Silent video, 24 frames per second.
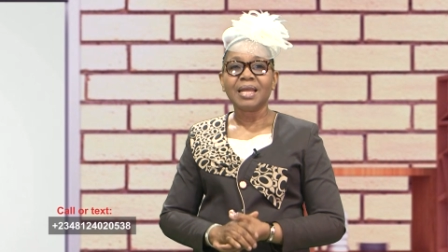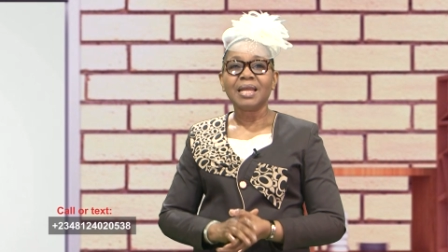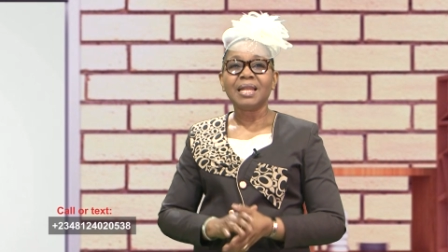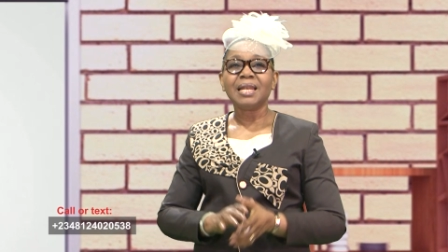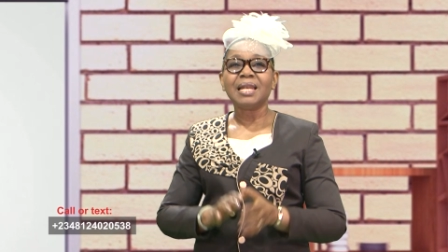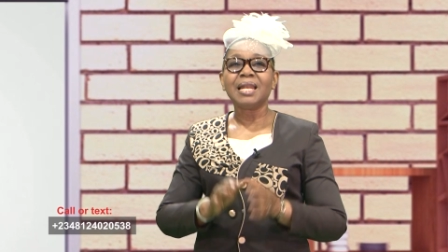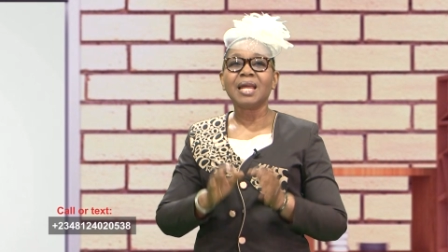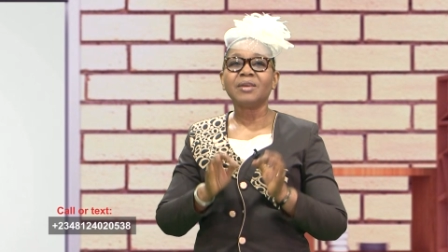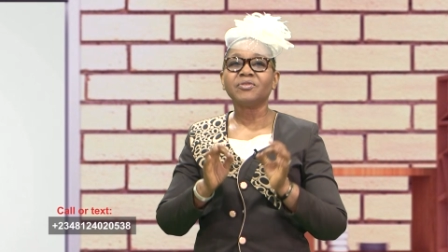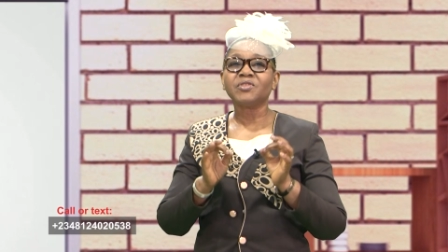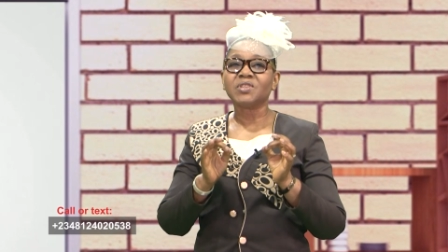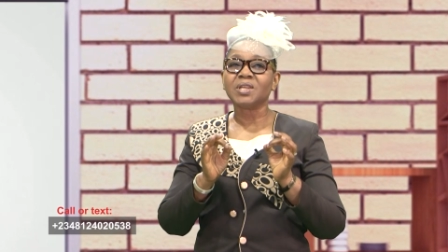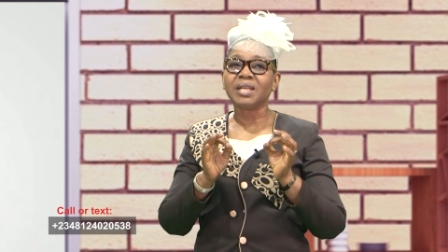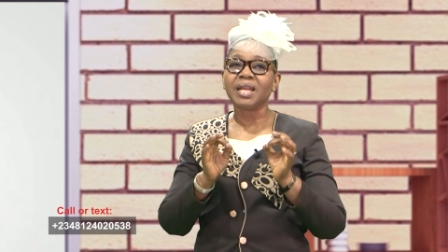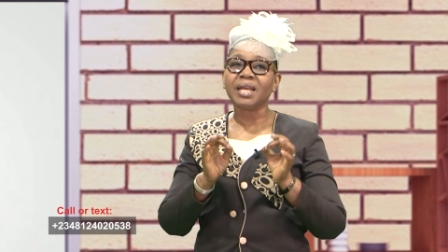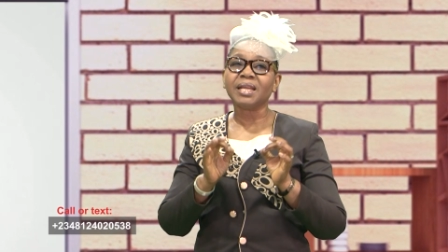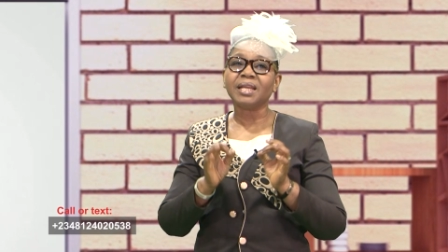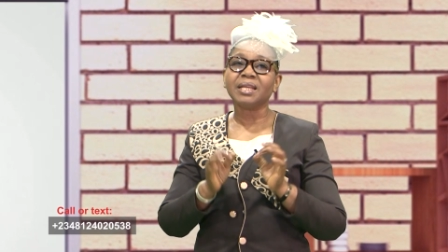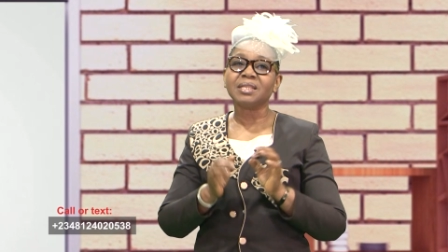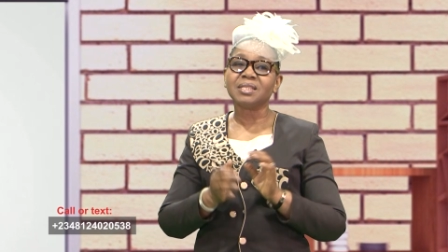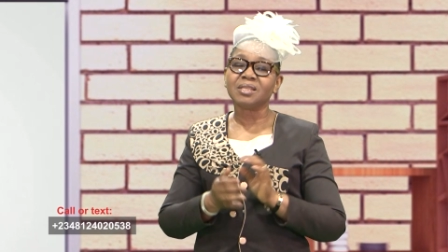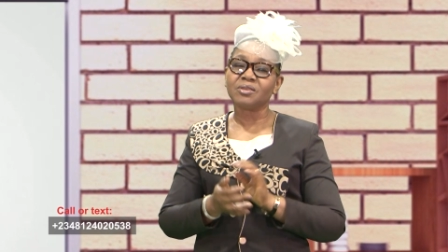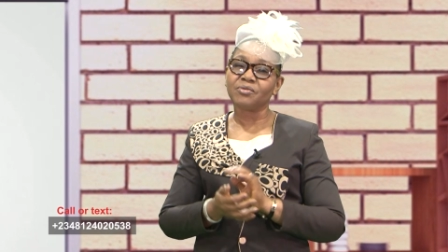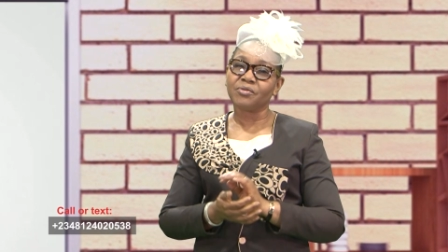left a
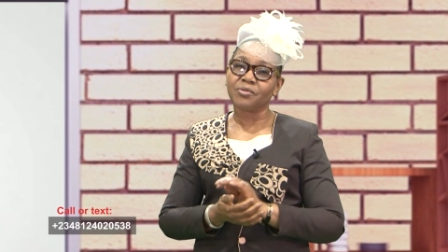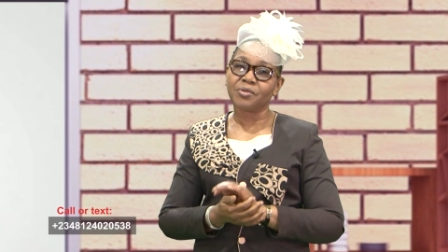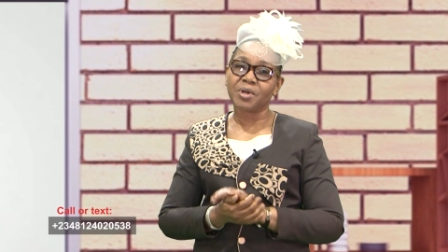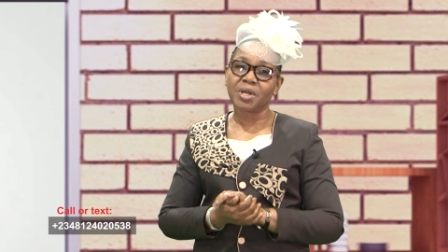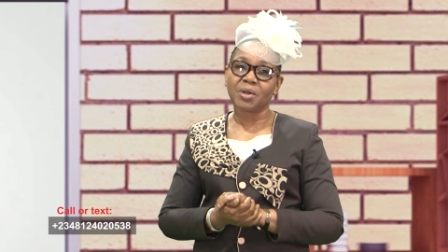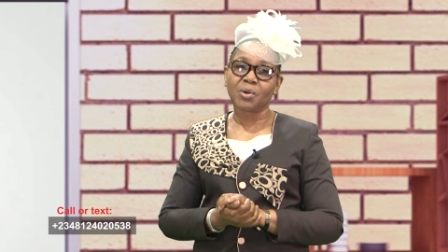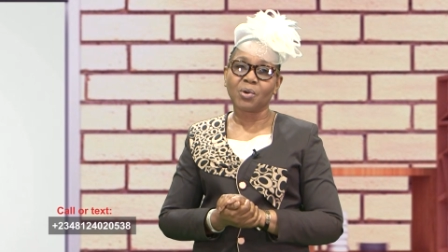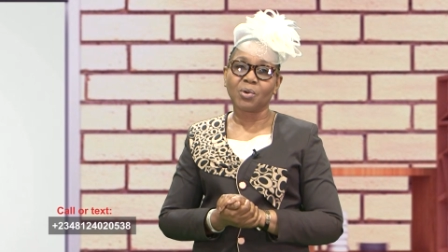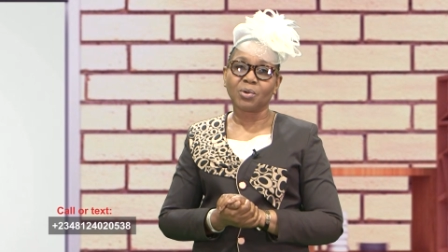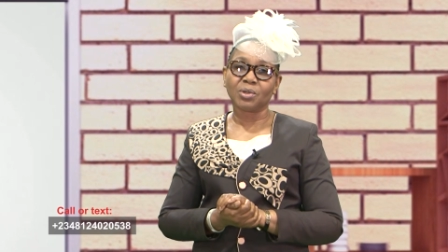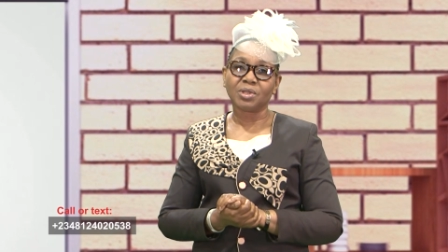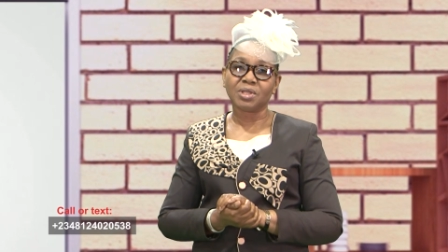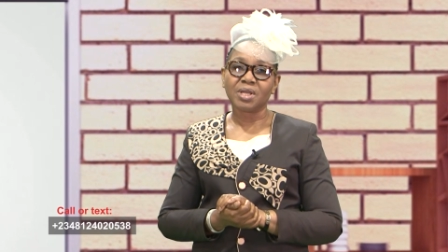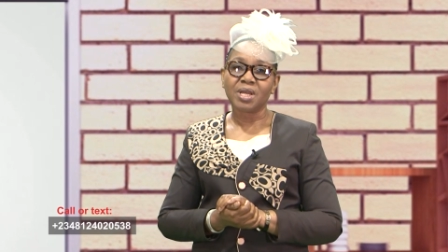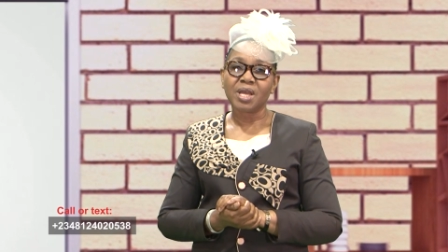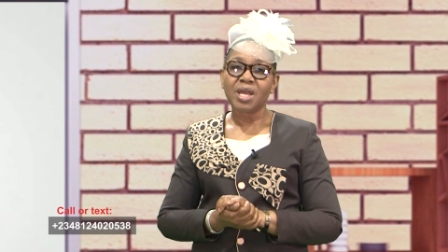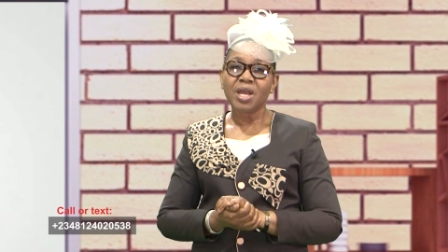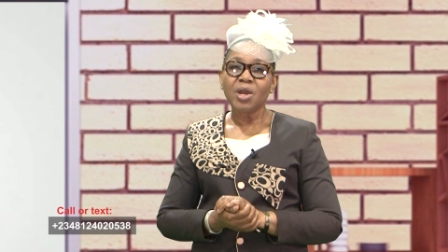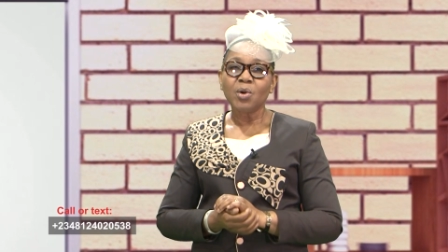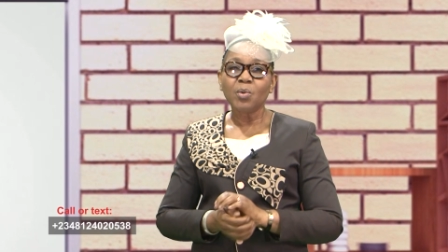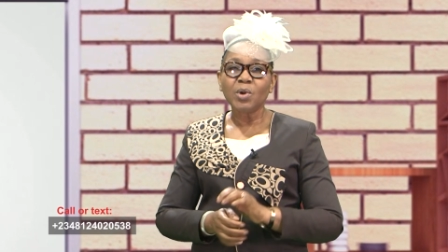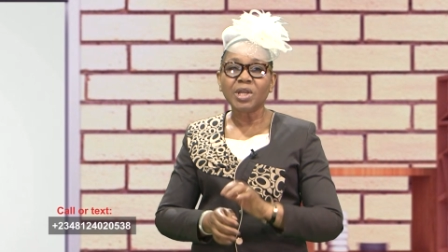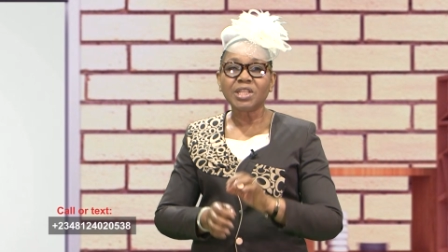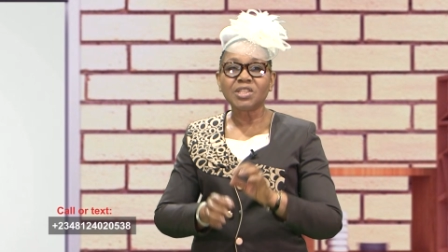negative record,
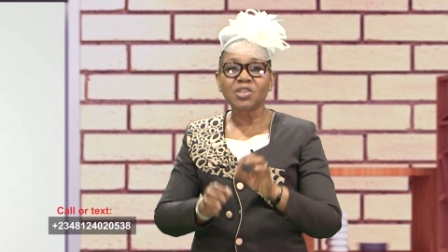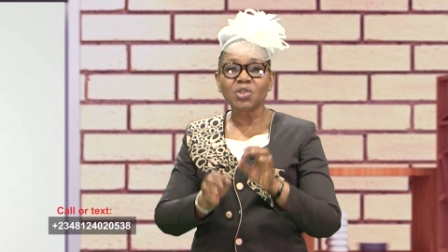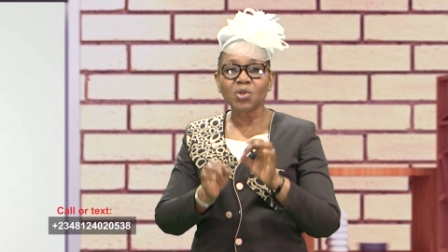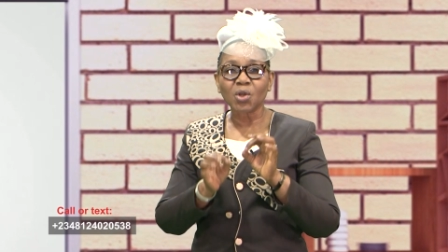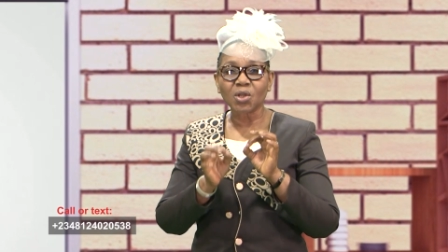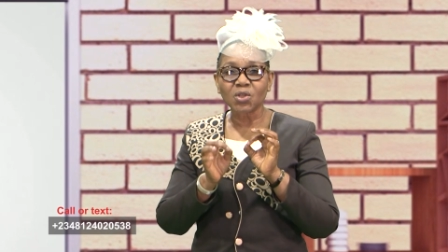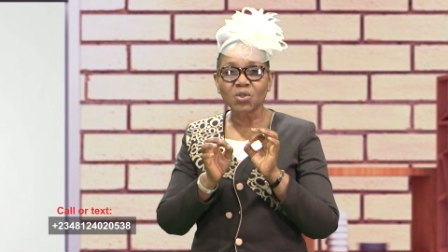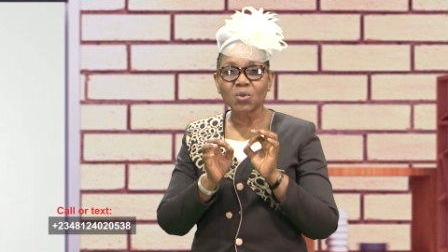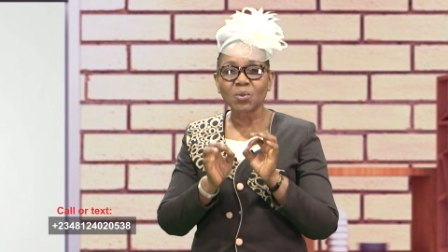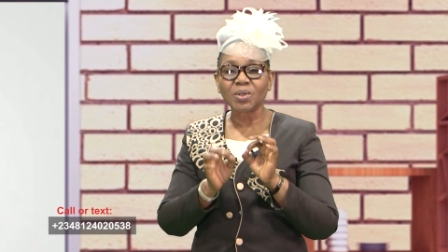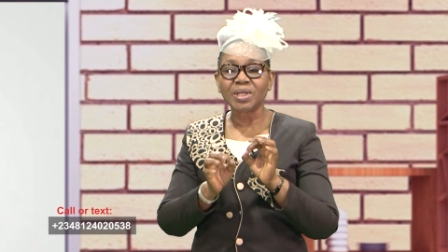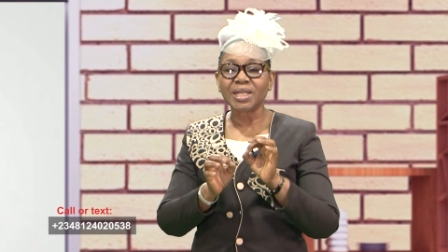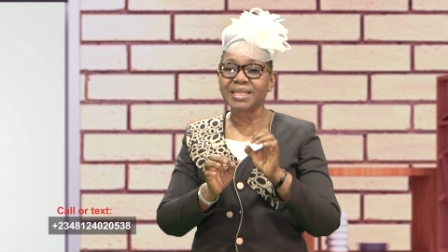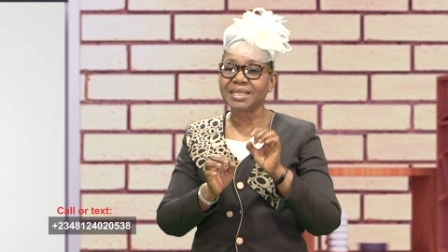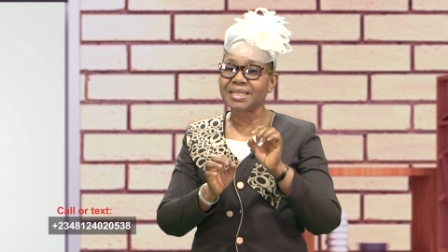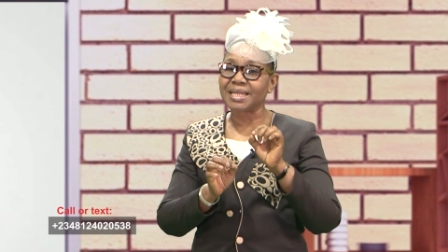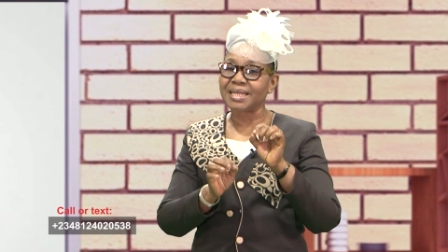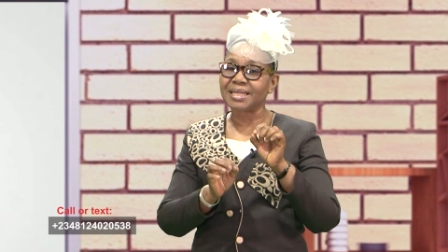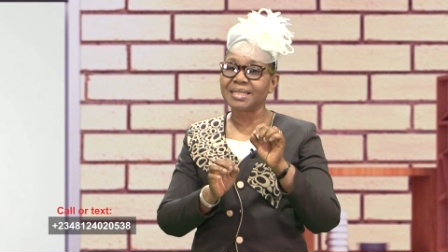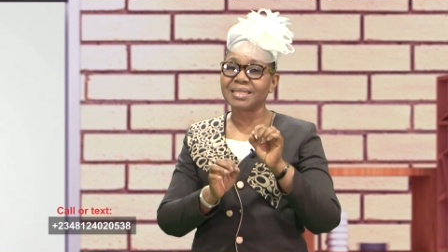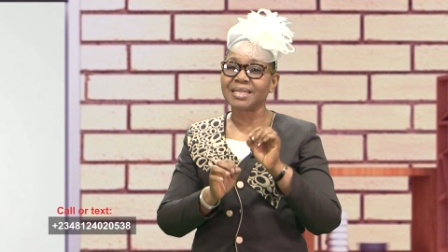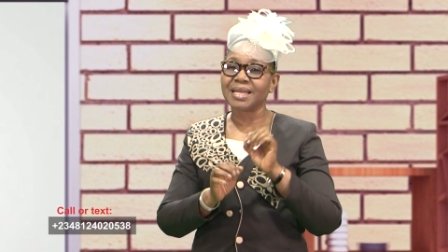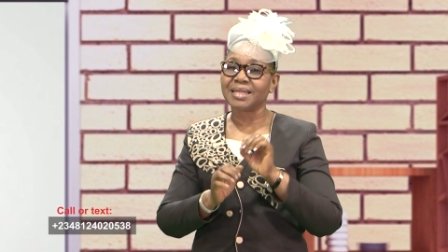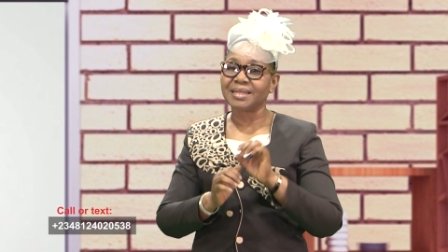which not only
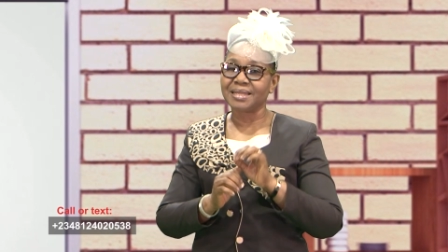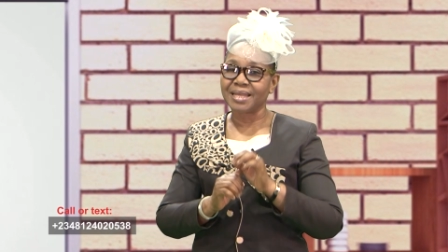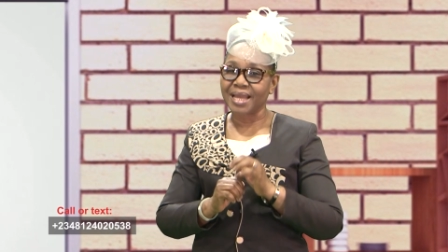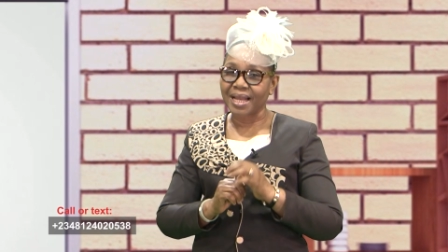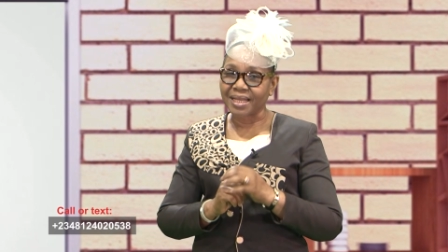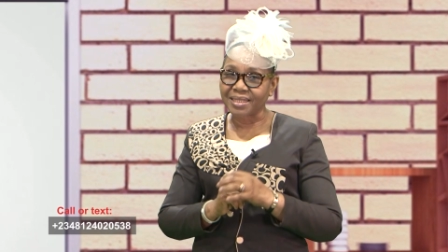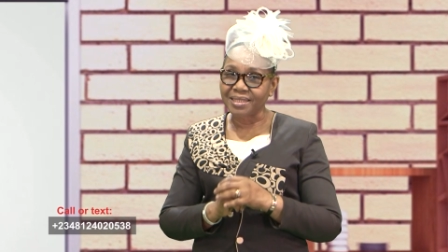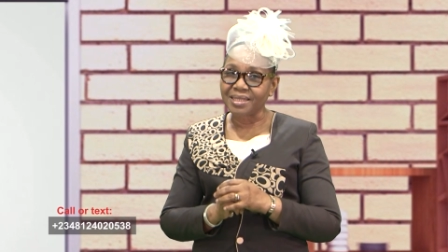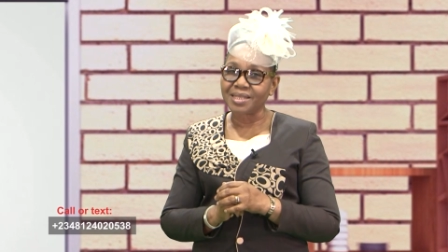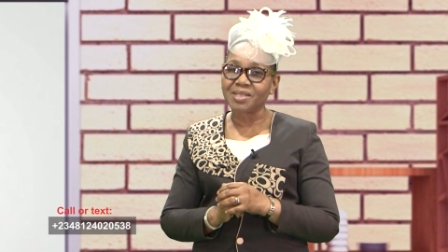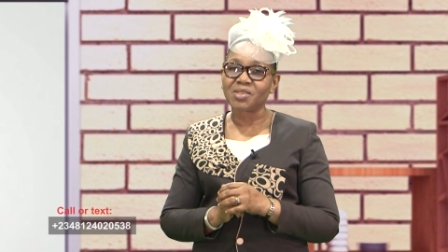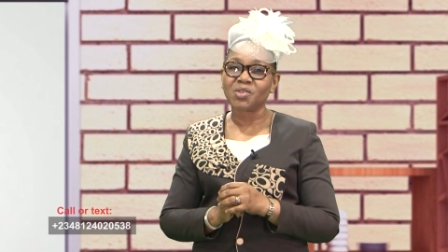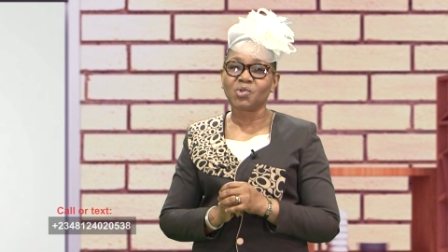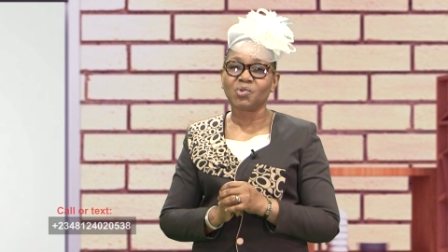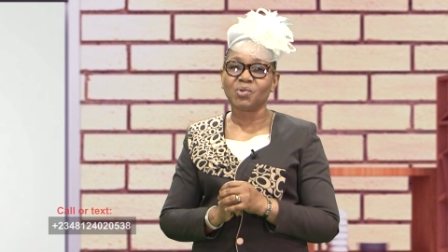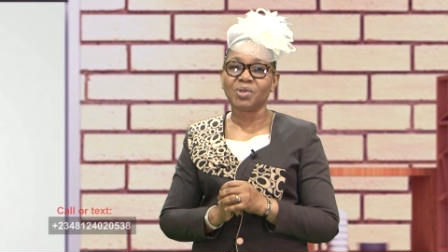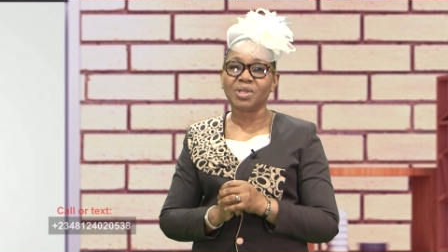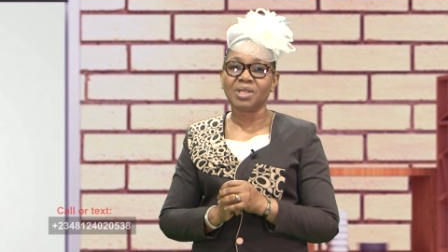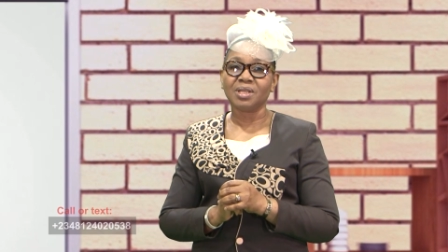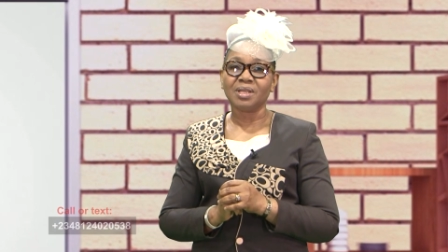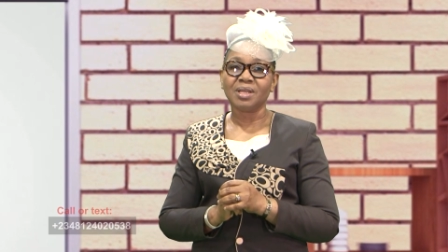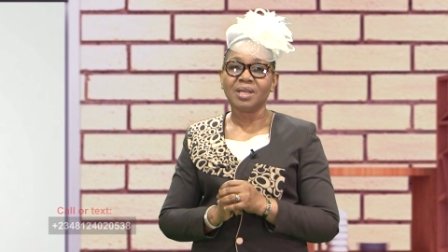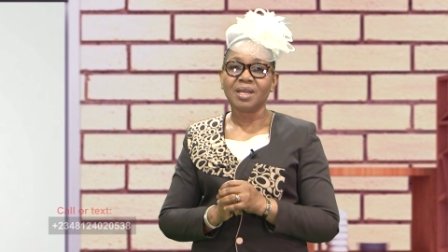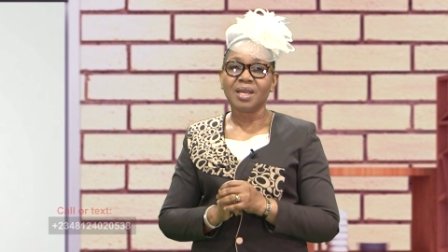tainted their history,